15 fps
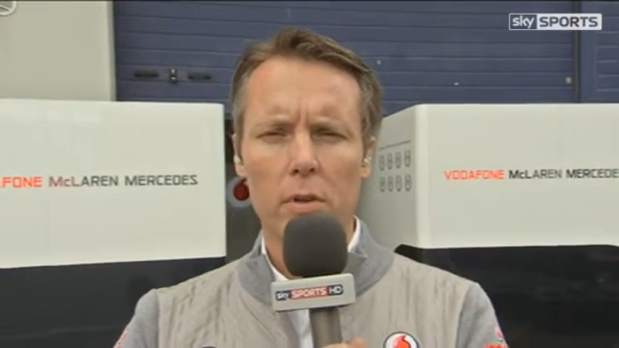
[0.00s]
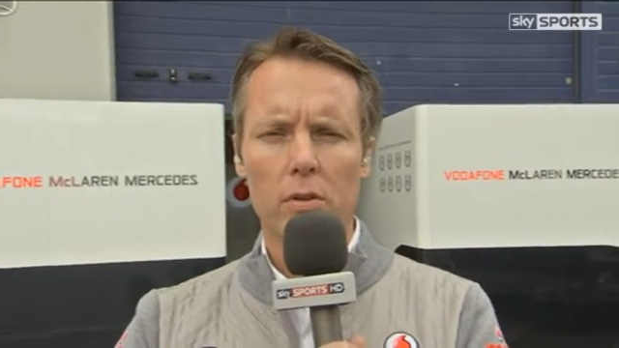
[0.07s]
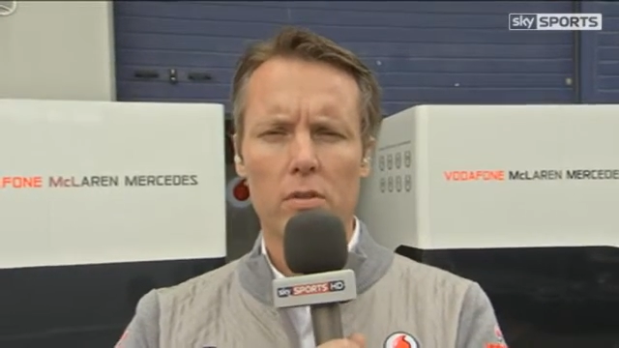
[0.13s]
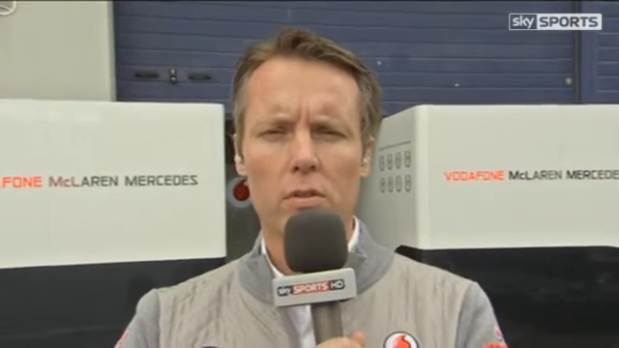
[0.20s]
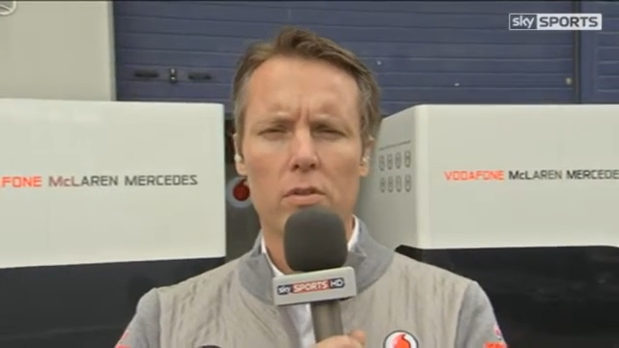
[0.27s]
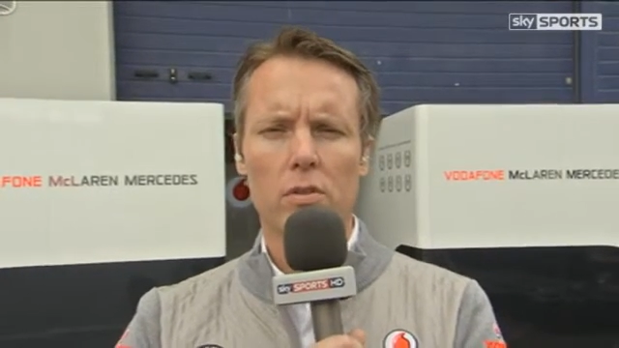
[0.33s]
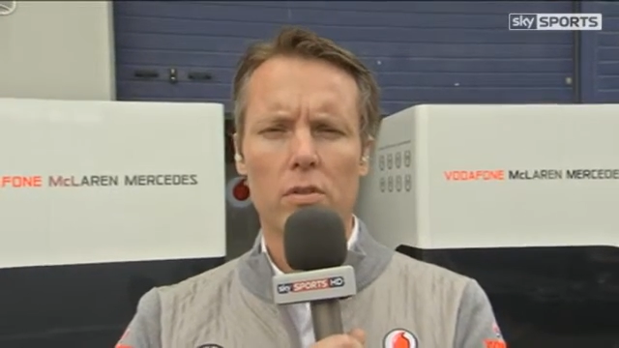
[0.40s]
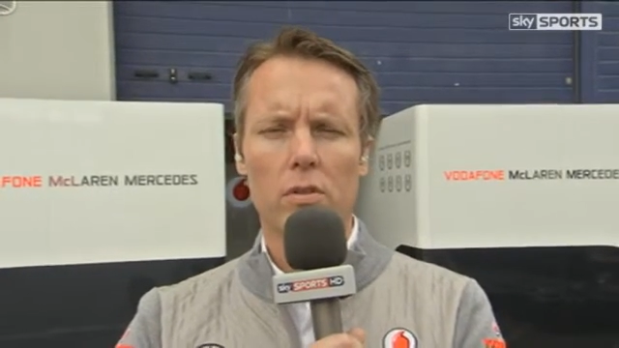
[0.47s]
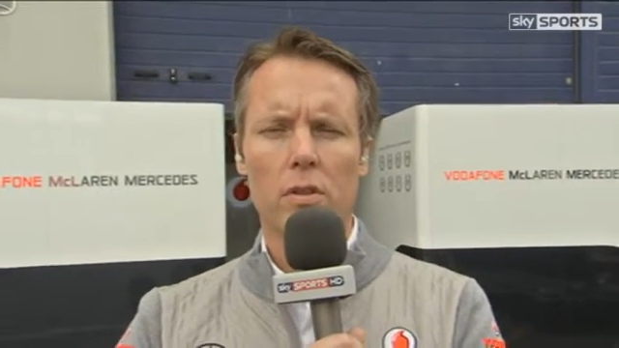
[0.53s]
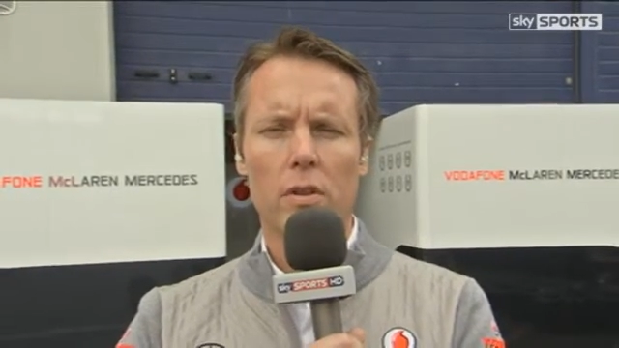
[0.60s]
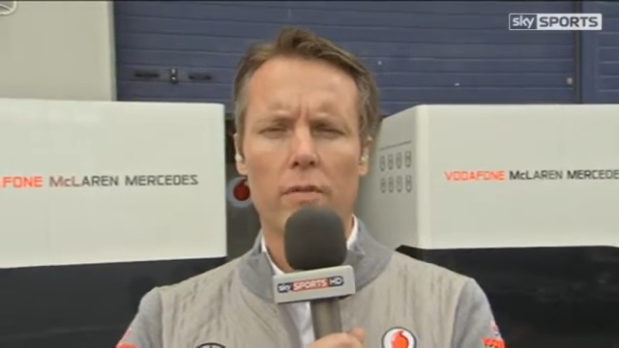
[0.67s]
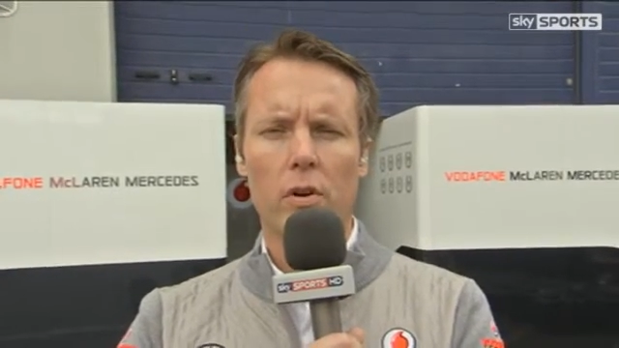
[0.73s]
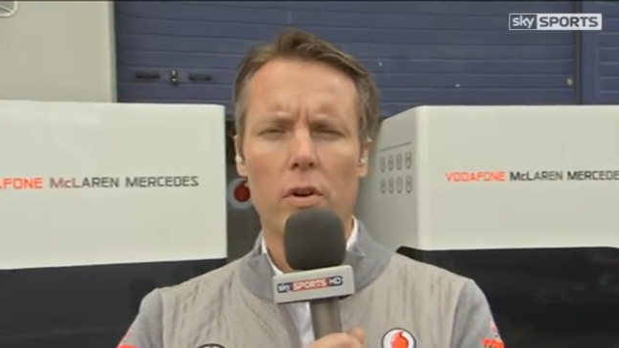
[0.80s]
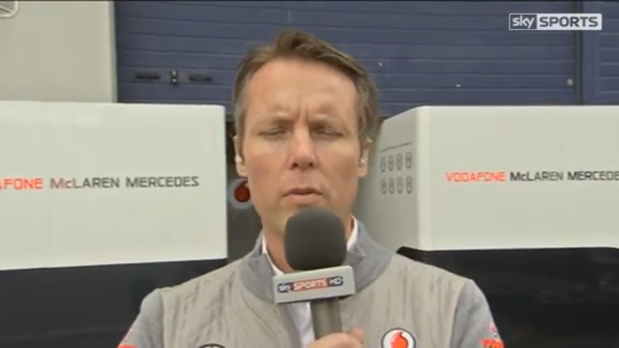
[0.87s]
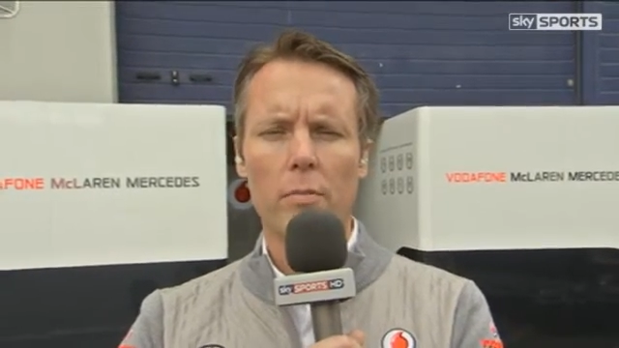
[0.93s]
because it's
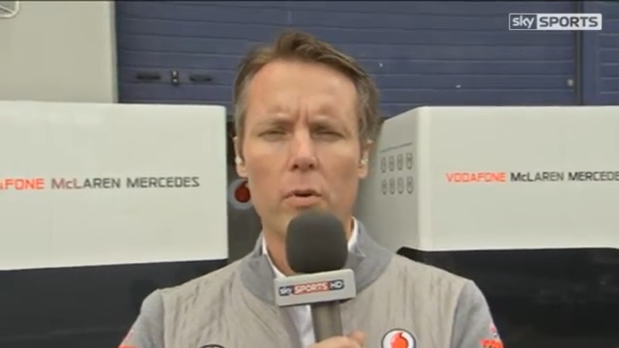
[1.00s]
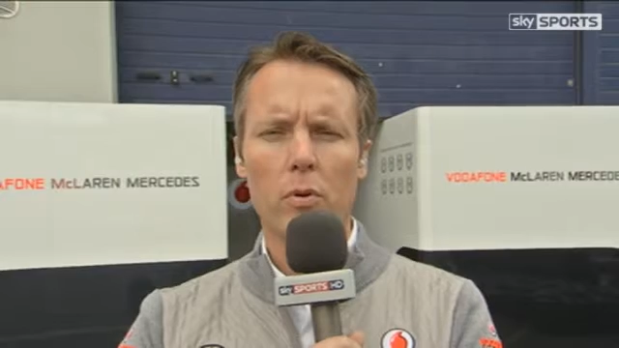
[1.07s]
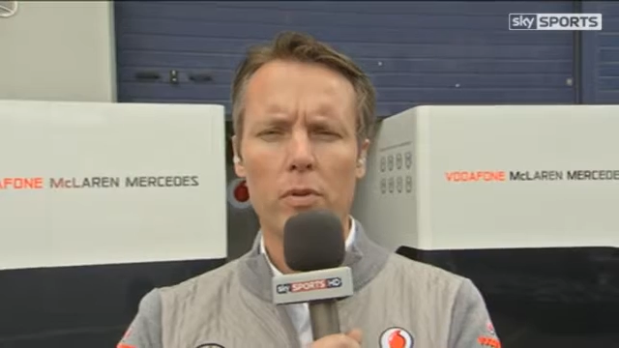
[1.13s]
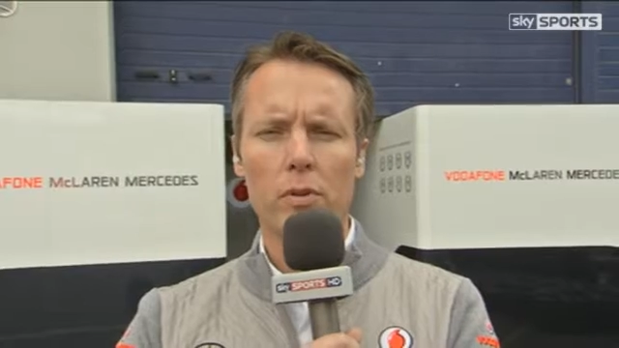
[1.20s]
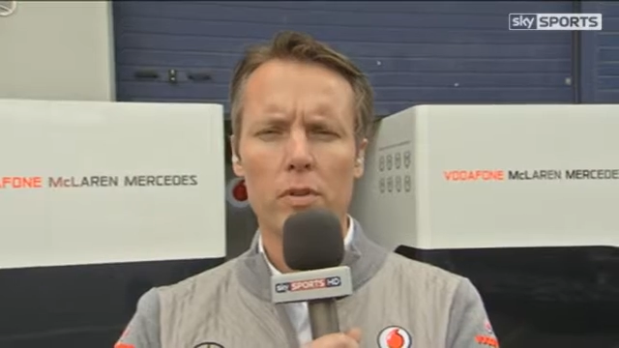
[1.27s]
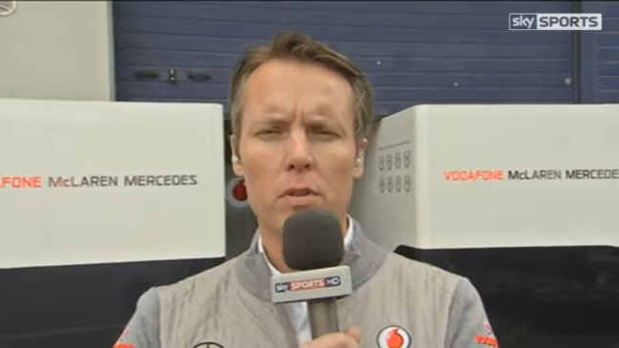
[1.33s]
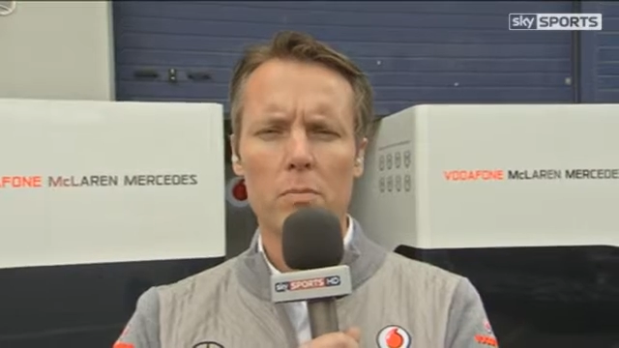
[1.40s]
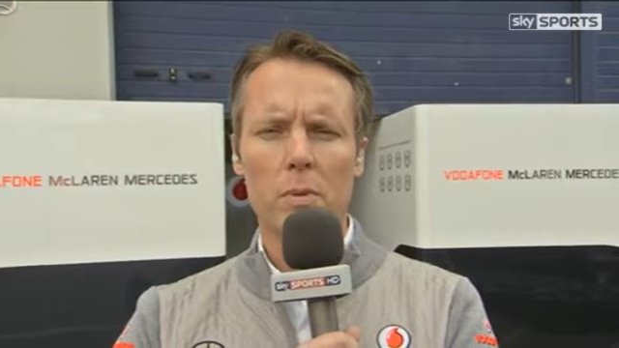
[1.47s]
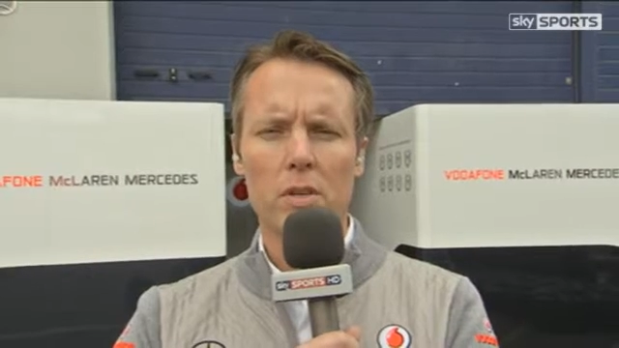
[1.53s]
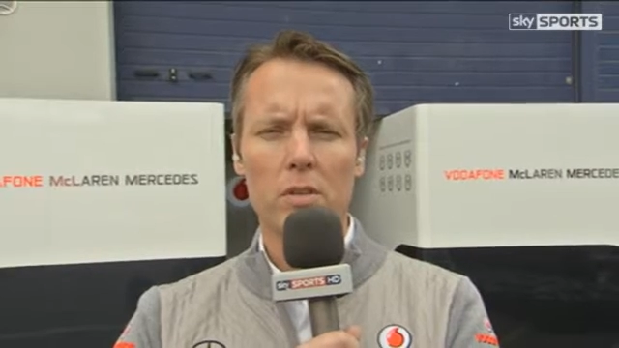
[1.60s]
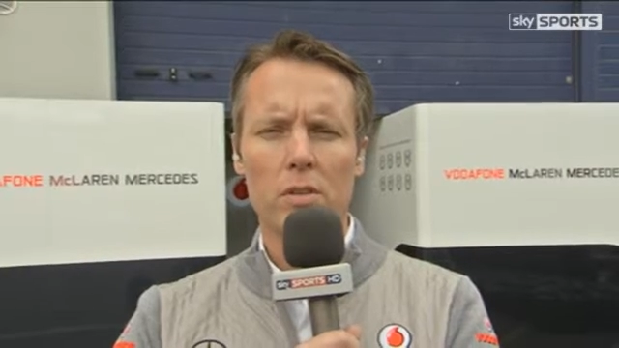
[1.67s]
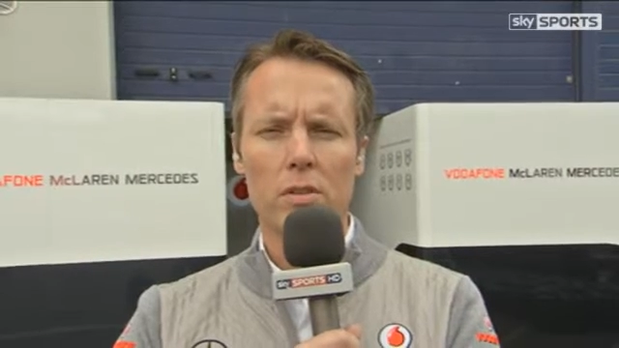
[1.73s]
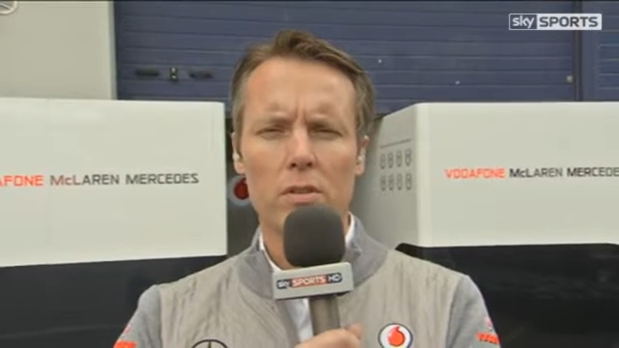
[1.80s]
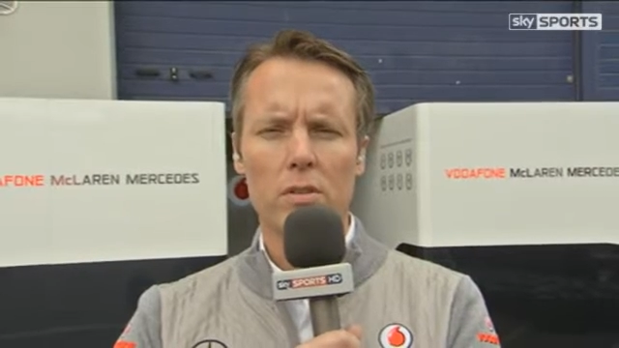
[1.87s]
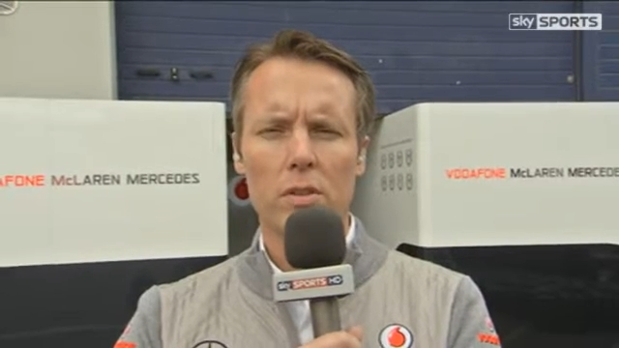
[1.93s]
very important in this
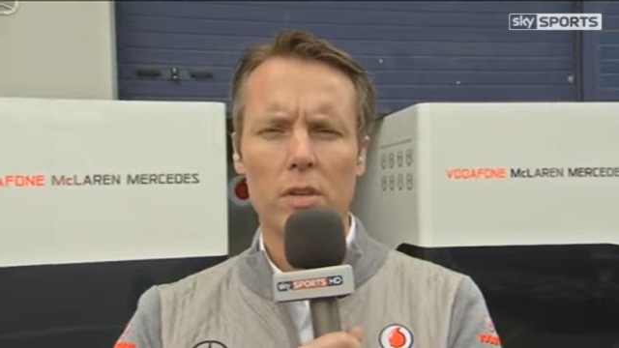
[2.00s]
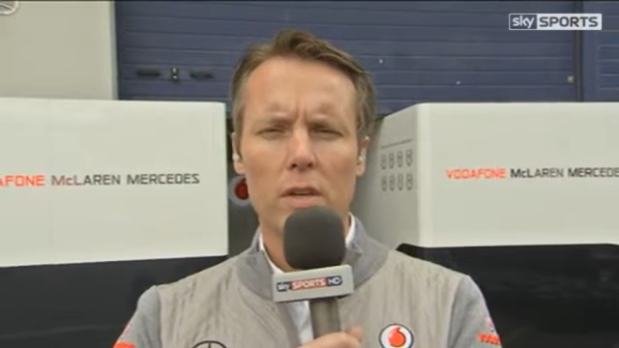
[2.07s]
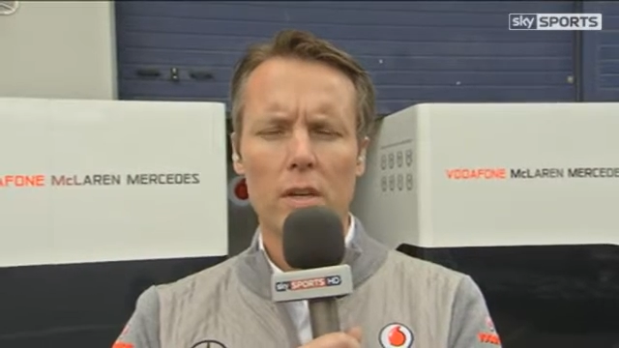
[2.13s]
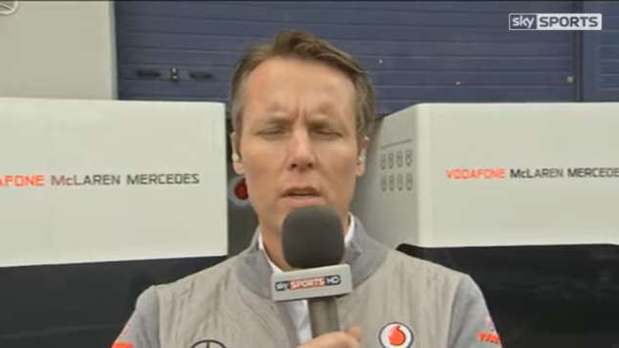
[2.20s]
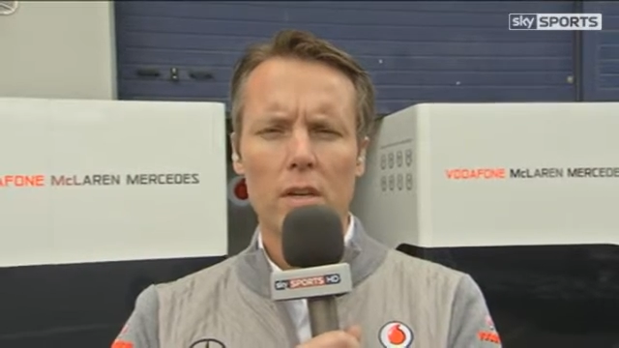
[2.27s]
business